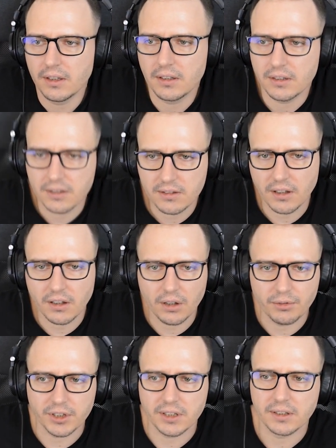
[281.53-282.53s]
It's all
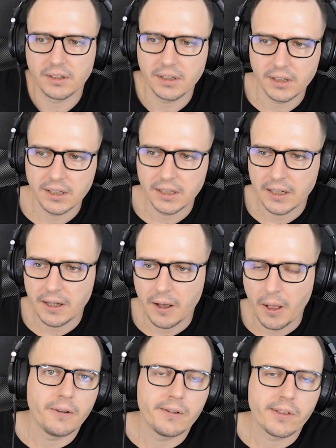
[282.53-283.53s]
of it.
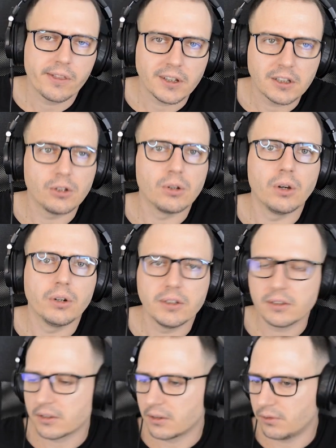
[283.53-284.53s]
Thank you,
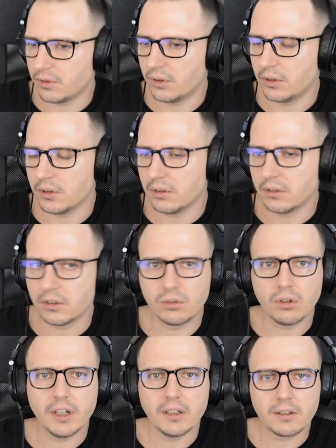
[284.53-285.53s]
Louis, for the
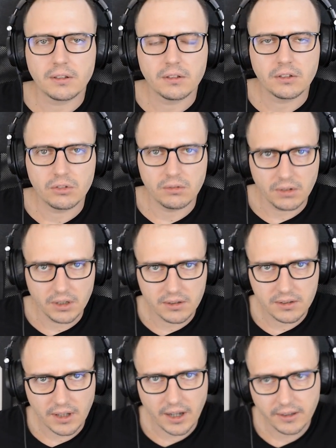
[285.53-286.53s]
great
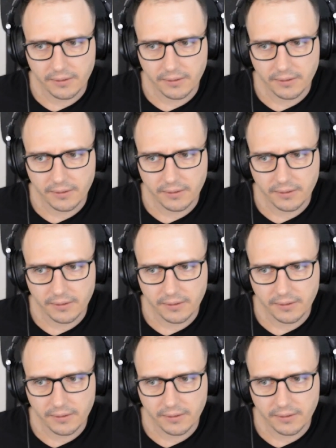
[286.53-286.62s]
insight.